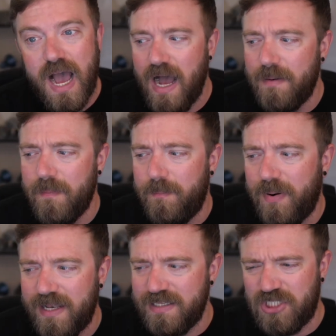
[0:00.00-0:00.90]

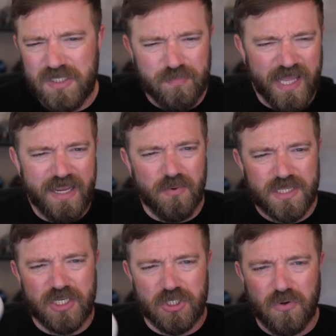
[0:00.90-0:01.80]
But just playing
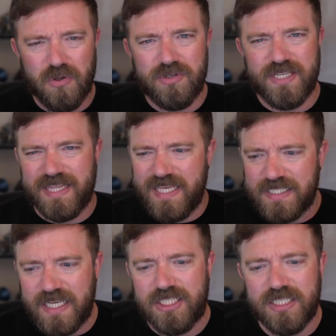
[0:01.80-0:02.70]
with controllers like
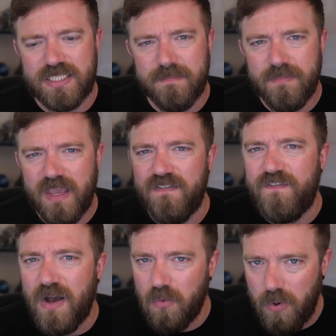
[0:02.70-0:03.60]
this, it
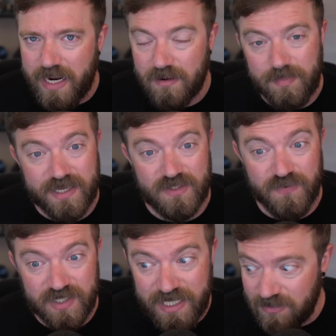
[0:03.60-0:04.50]
felt weird because
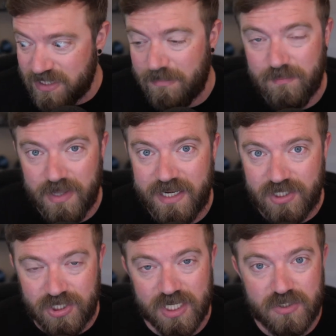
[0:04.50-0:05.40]
for years I've been playing
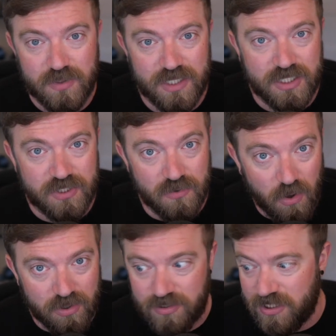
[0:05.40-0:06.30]
just with a
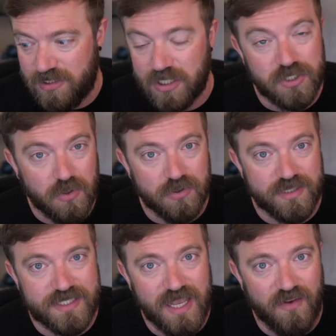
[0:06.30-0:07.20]
controller, just the controller
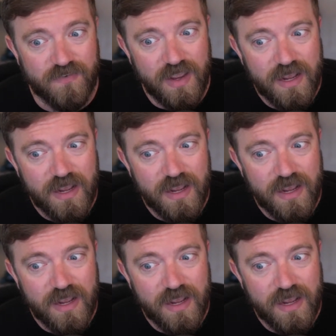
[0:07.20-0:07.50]
itself.